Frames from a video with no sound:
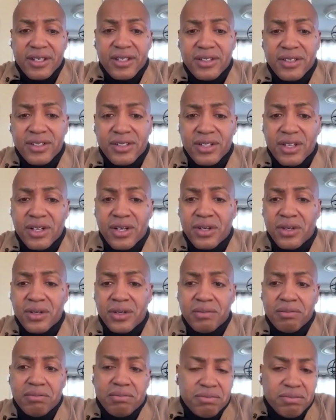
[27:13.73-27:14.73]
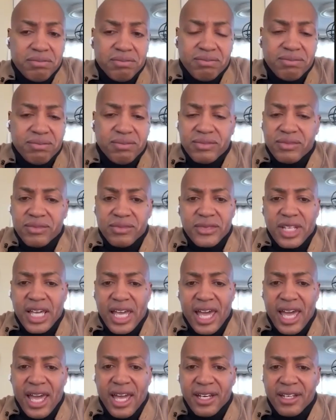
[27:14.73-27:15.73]
So,
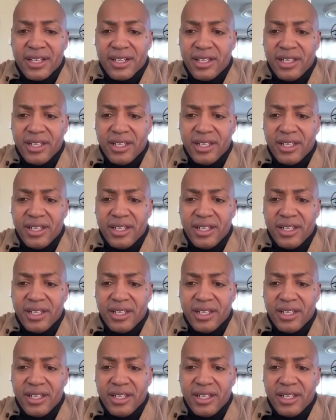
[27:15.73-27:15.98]
and